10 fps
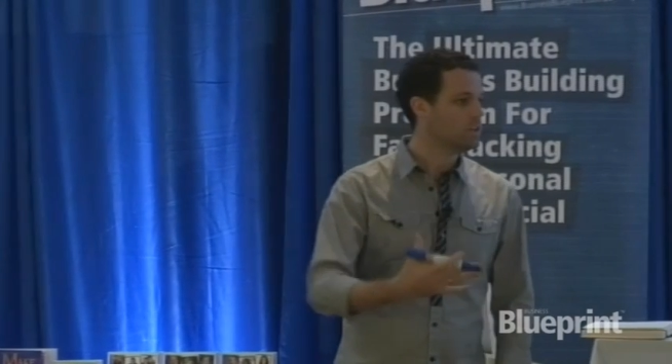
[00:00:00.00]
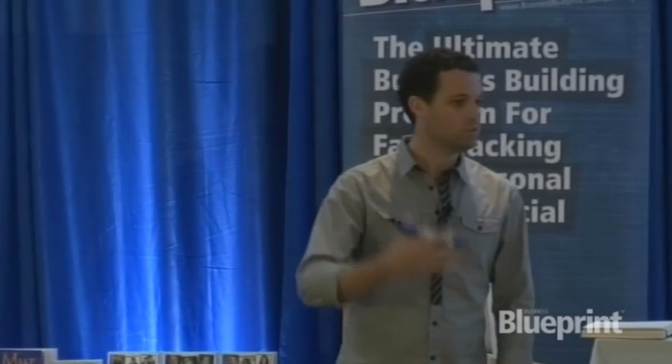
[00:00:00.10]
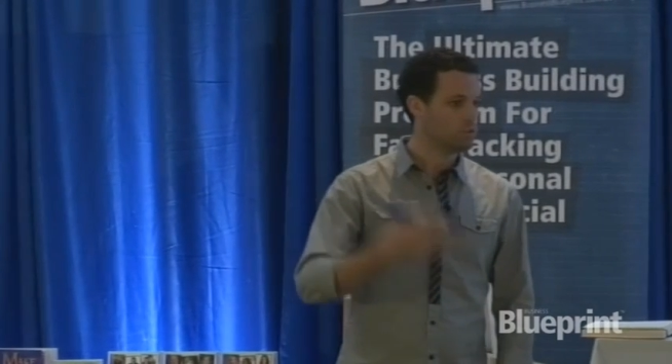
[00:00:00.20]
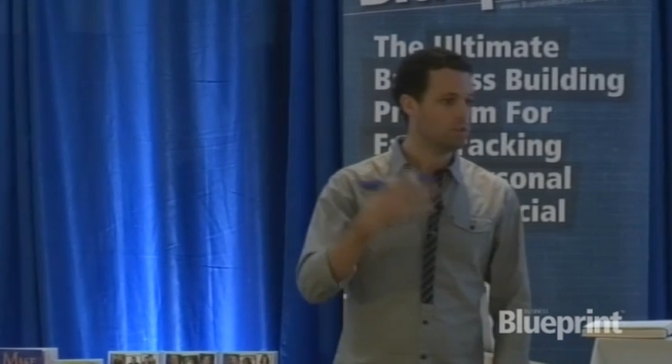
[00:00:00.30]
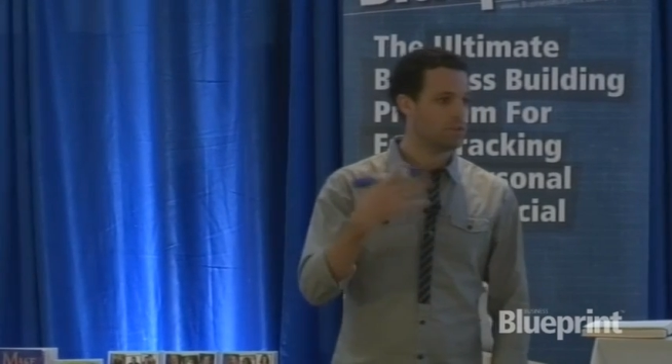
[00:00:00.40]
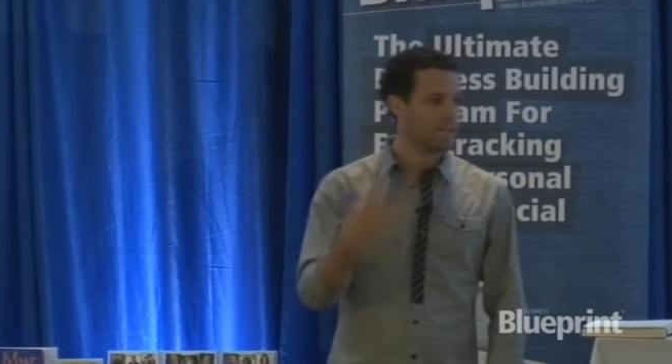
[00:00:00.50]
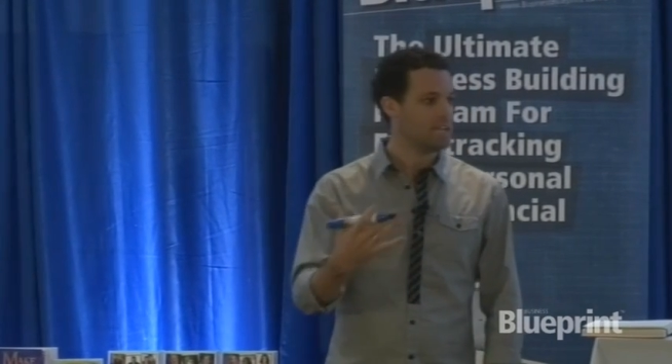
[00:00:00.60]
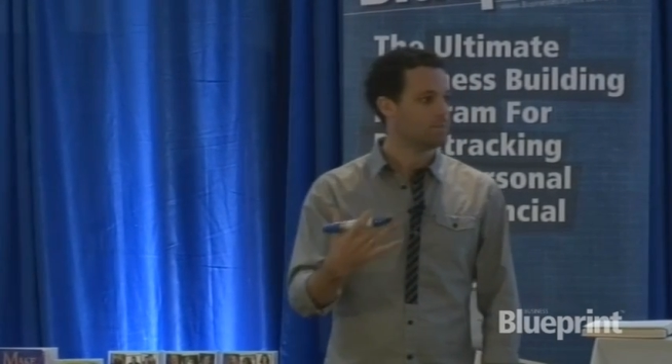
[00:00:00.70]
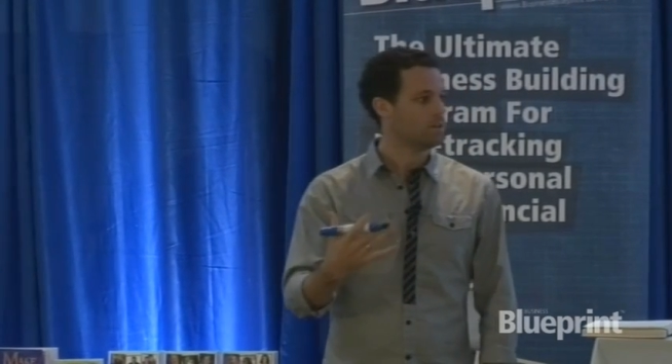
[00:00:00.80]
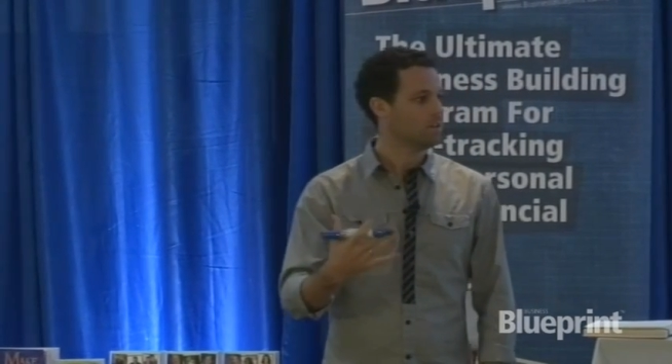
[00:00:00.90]
do you
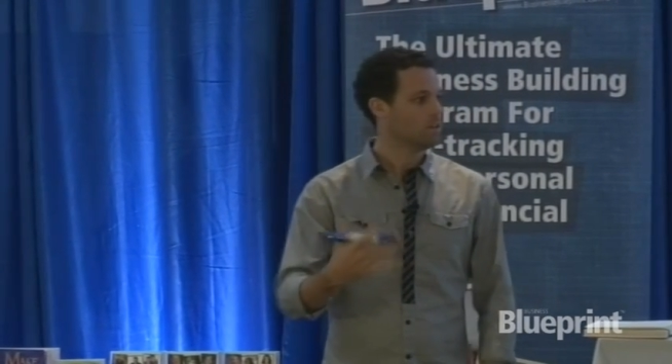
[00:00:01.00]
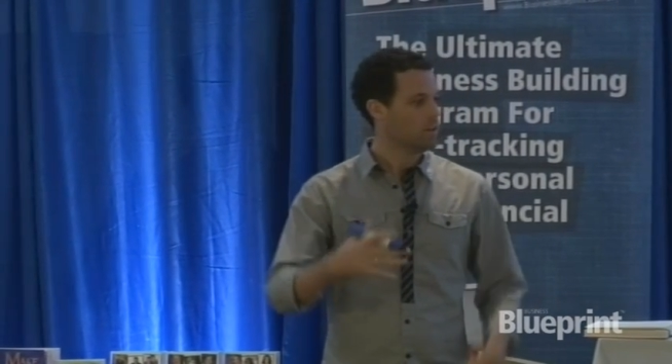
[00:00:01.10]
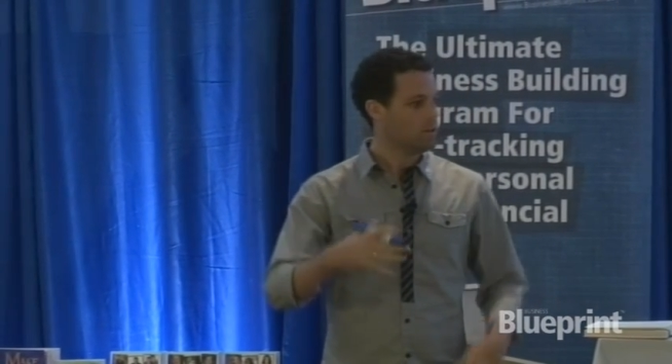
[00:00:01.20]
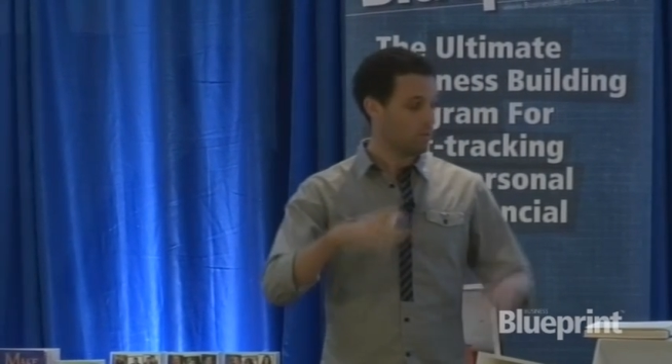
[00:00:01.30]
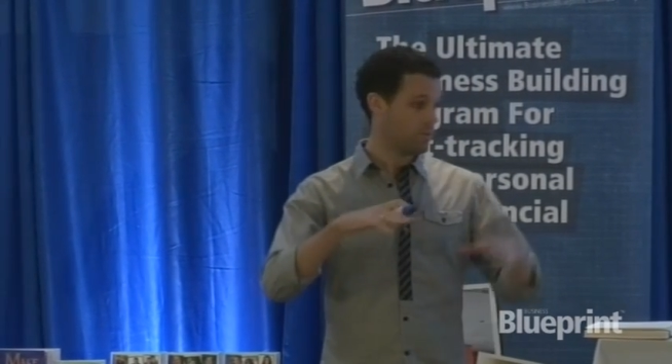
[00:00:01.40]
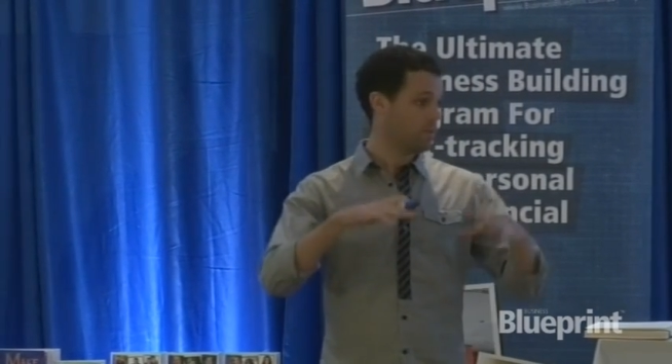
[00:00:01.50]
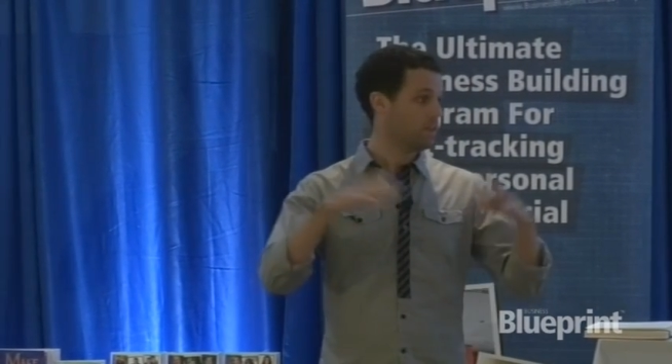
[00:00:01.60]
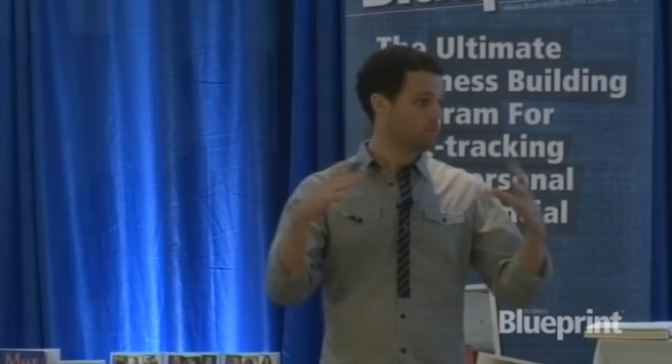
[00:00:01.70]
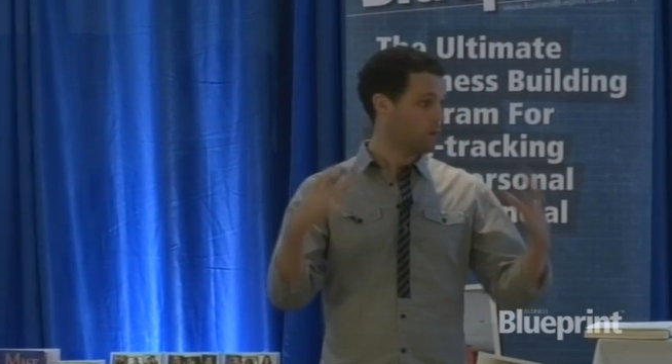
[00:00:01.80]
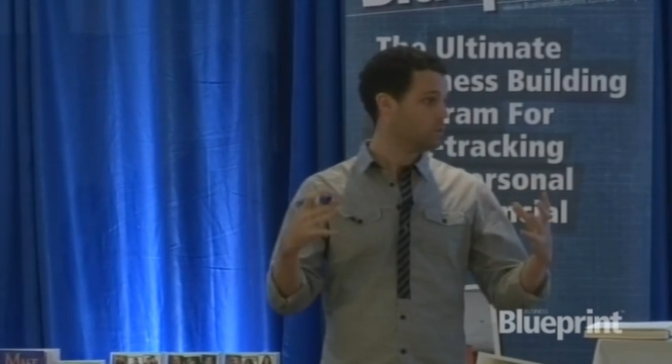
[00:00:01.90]
keep from a
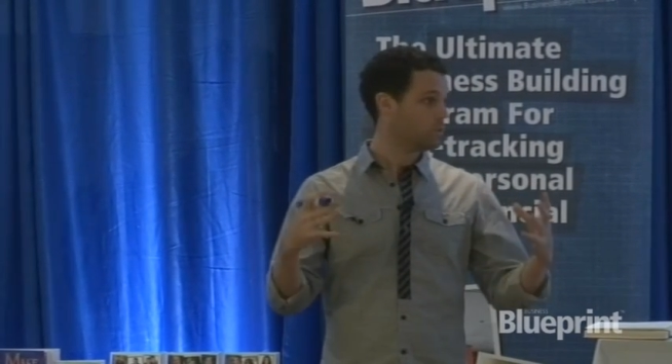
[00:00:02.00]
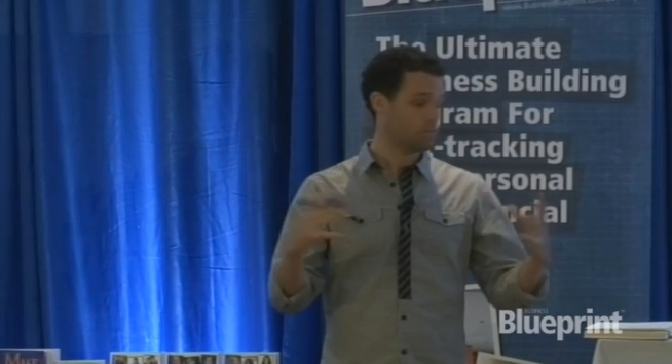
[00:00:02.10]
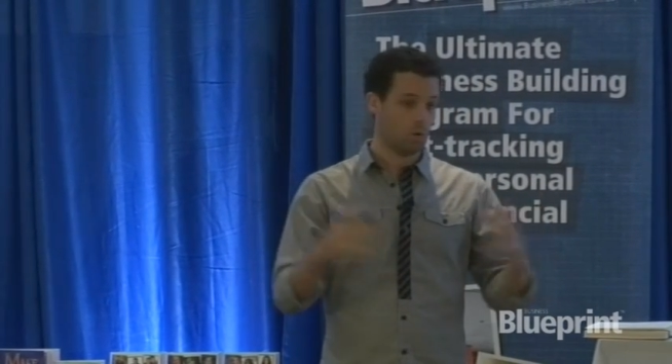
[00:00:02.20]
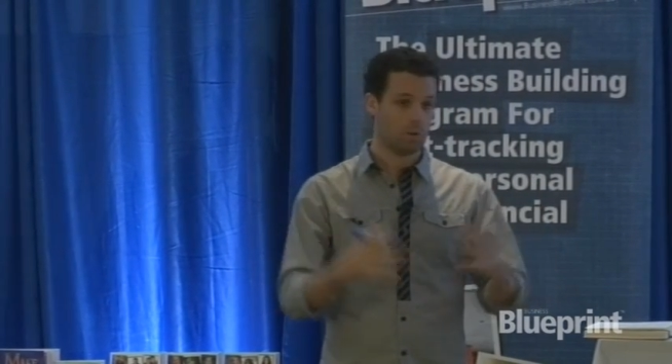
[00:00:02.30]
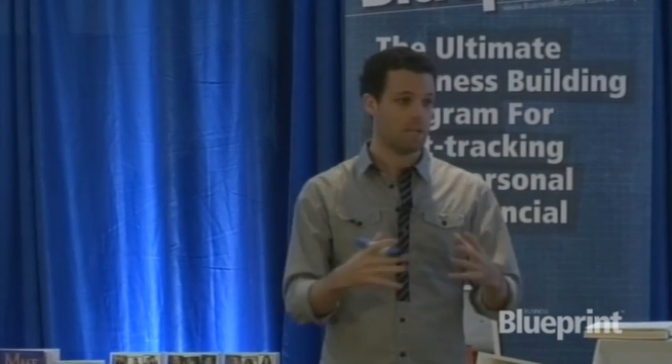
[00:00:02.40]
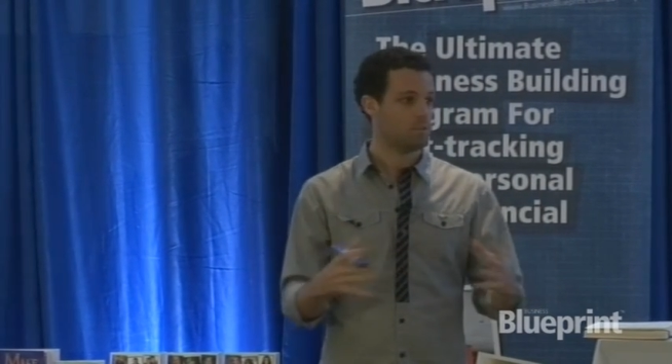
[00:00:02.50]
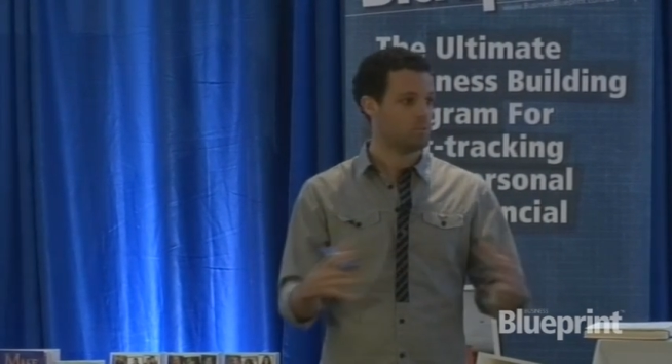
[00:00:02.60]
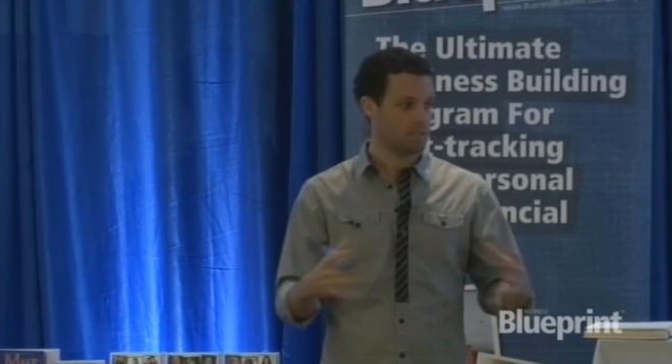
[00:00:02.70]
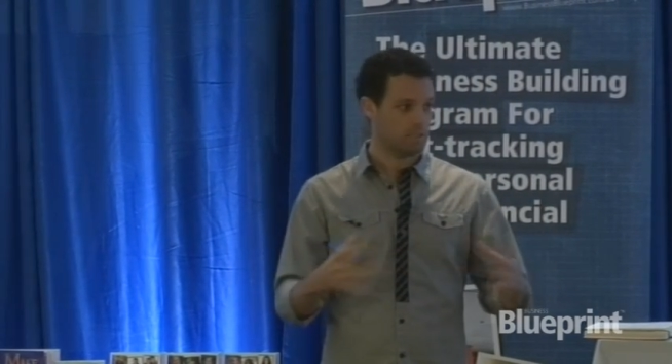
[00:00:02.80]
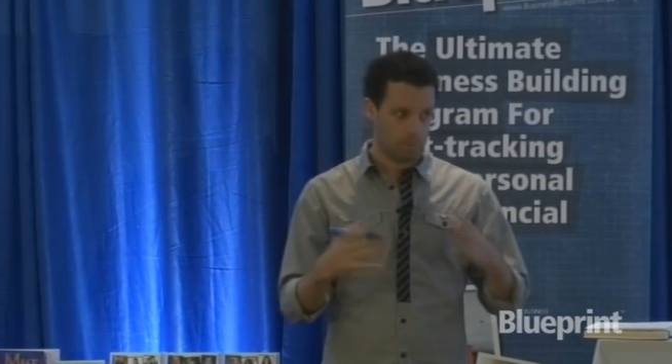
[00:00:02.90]
gross or a net
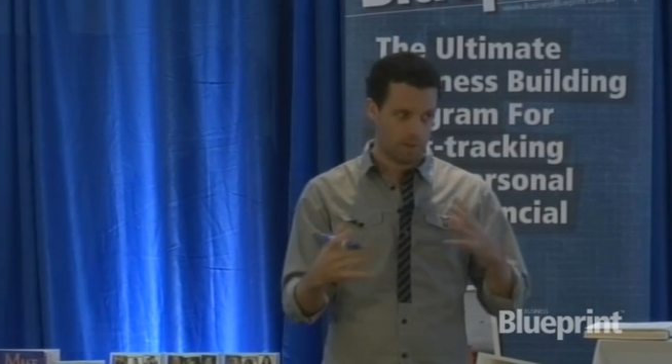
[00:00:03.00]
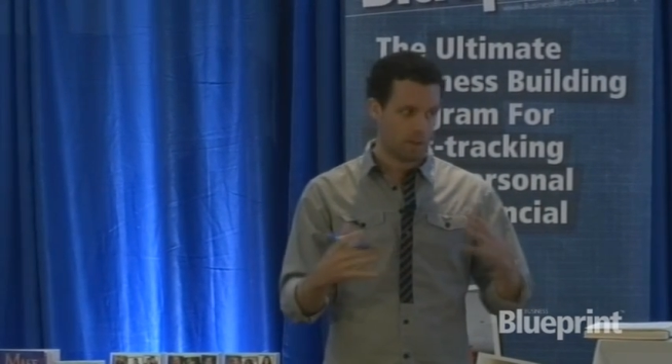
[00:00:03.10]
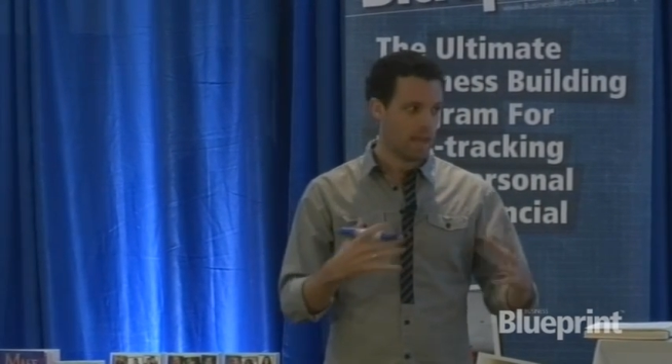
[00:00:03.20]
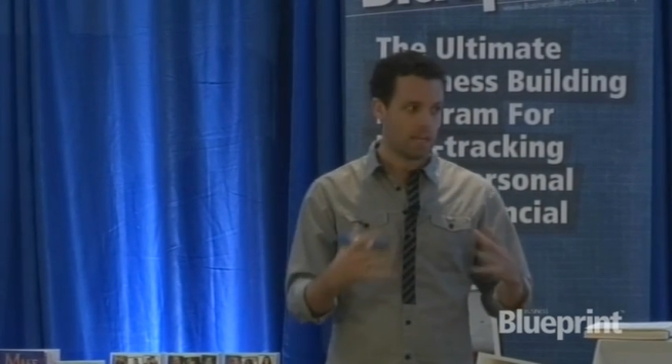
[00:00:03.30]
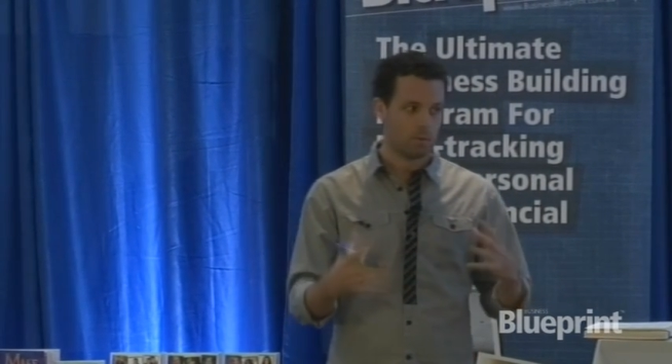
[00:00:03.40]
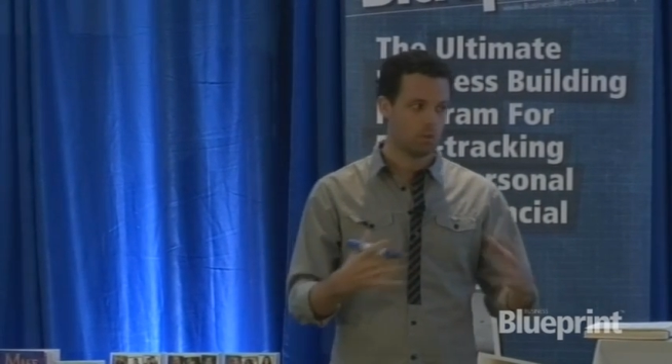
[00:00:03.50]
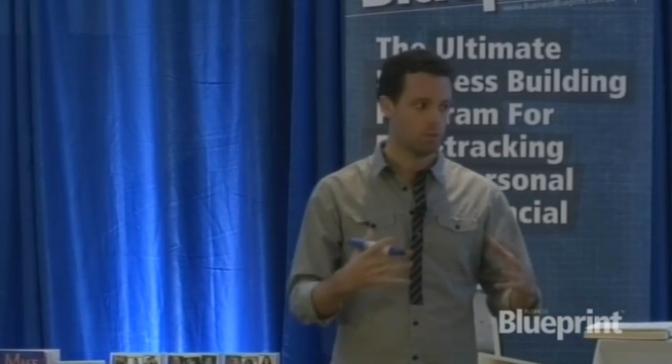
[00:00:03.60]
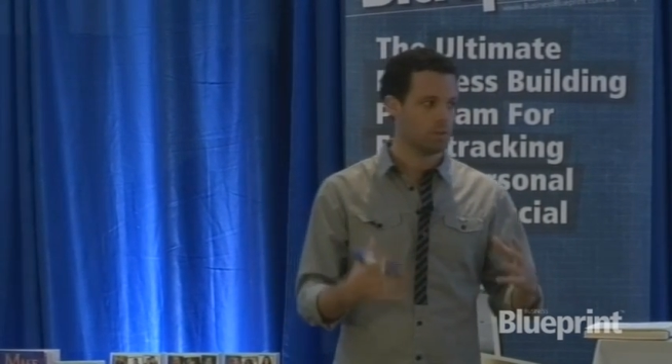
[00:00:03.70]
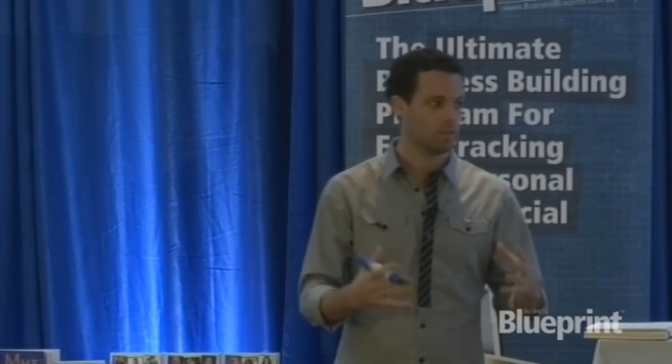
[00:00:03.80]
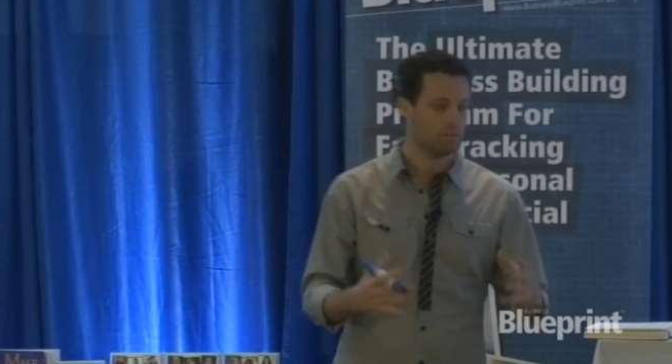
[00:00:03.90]
perspective, depending on how you want to
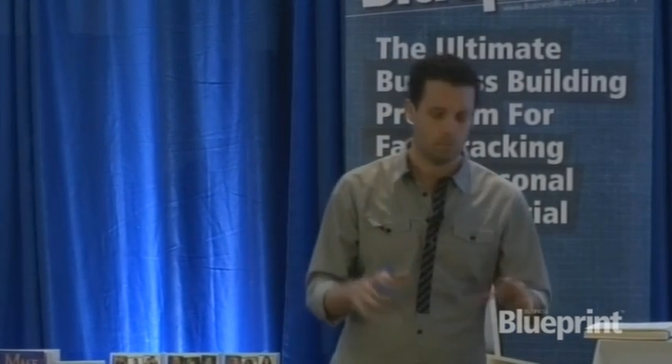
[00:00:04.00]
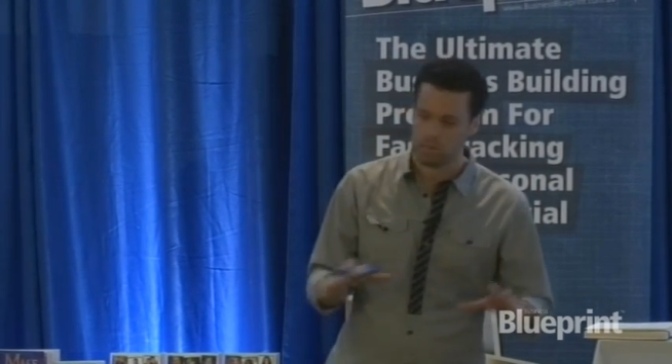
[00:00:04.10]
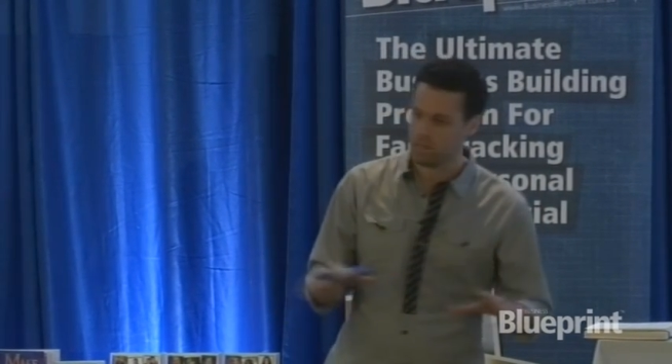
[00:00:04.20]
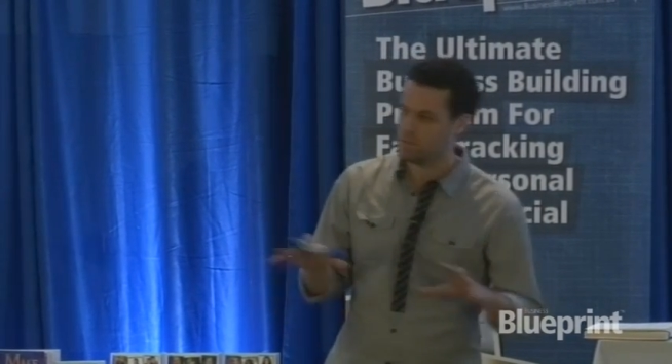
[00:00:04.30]
look at it. I won't get